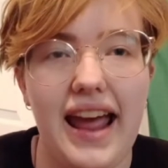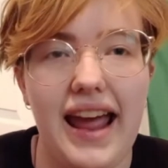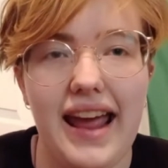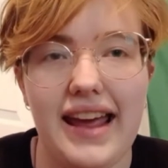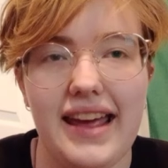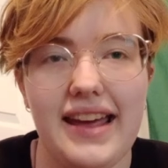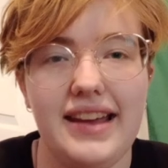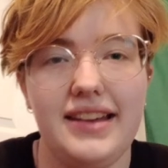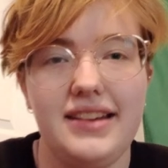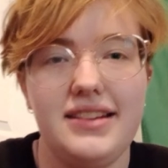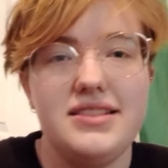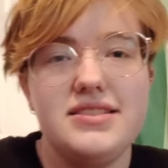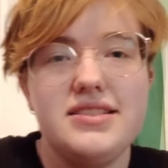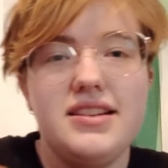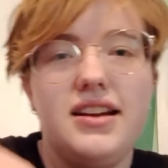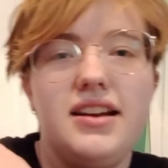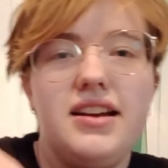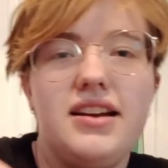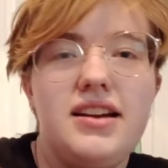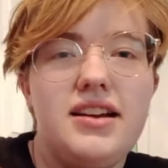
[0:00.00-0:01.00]
and
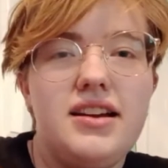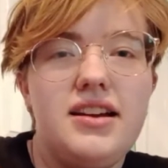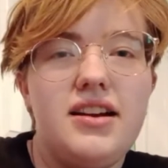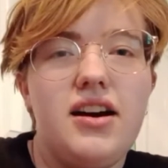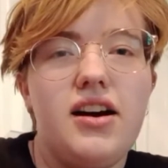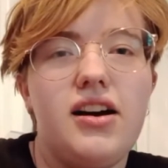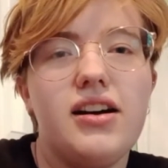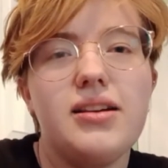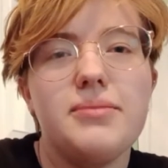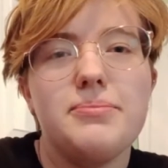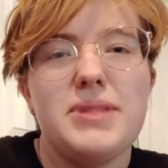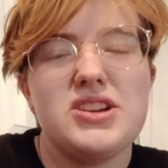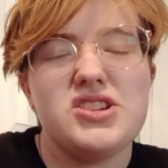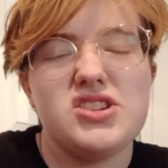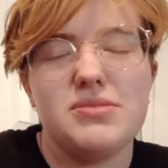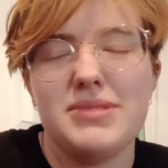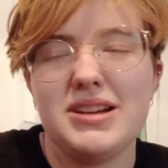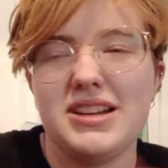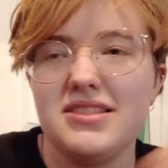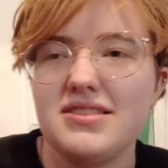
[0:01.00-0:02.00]
arm
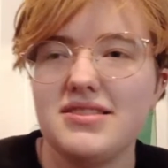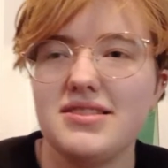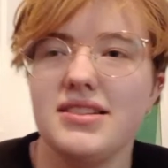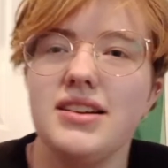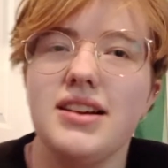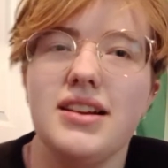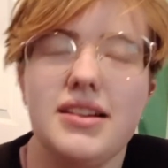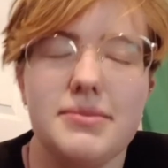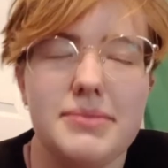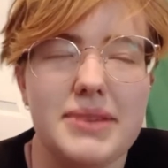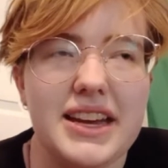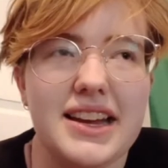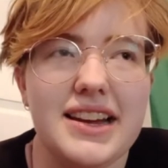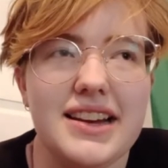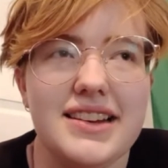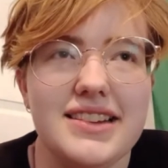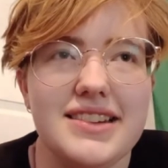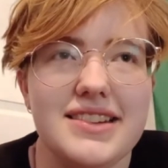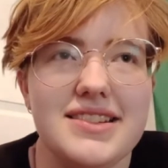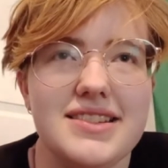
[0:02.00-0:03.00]
measurements,
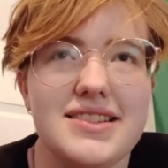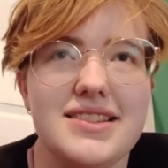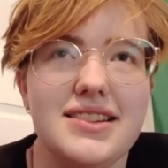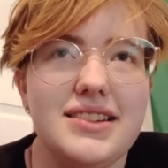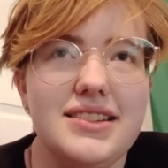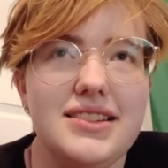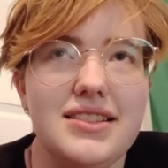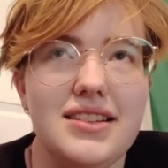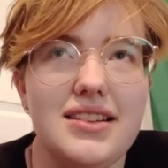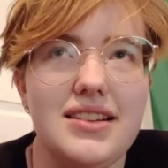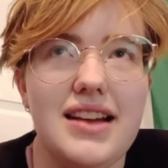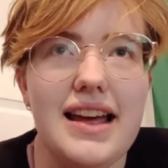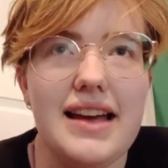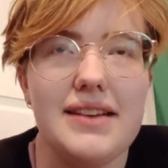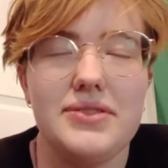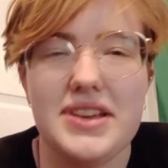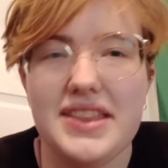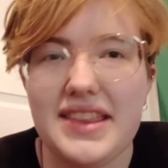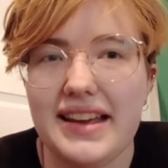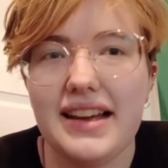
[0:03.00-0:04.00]
because
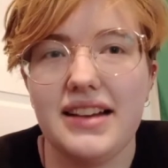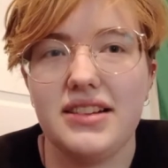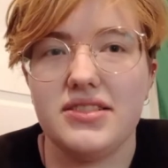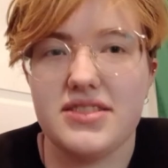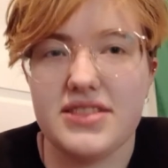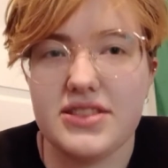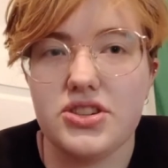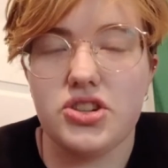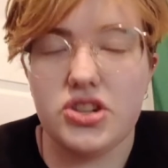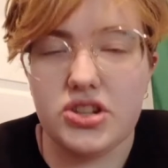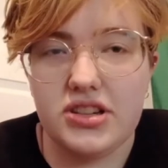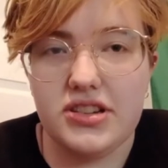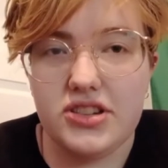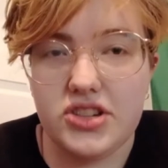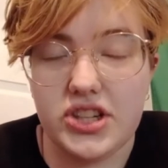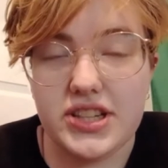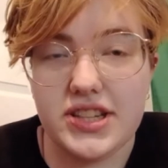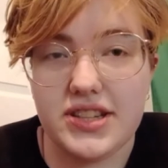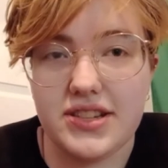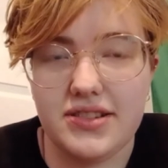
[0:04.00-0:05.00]
everything else should
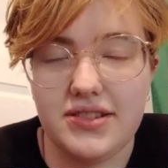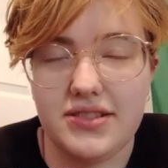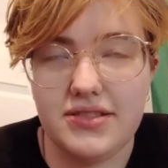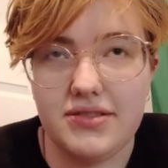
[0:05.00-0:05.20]
just